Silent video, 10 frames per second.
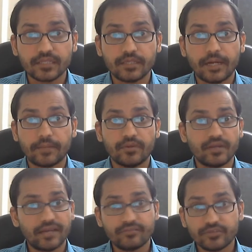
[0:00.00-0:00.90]

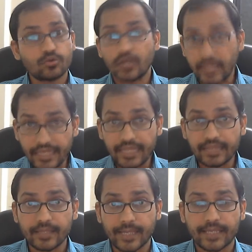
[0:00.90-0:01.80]
RBI. We don't
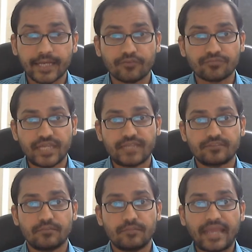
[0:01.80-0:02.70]
need that kind of
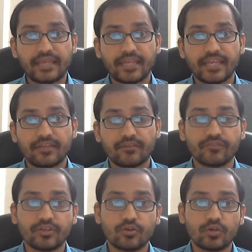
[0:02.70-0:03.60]
central banking.
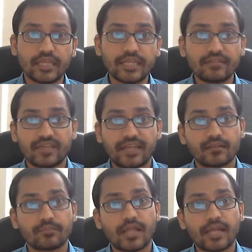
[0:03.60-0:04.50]
We don't need
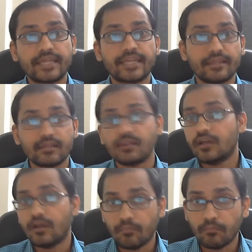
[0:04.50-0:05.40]
central planning in
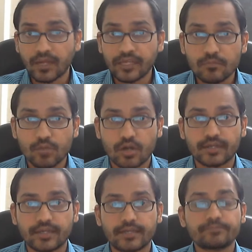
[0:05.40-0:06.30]
money
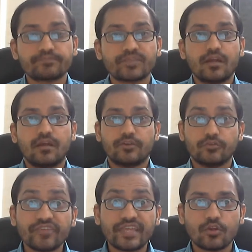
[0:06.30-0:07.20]
market.
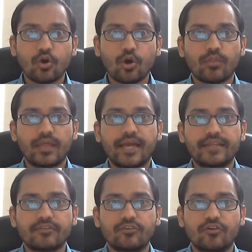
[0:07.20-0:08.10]
We know that,
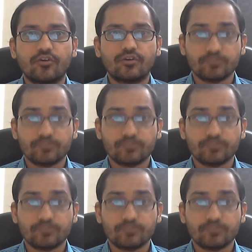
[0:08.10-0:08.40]
you know,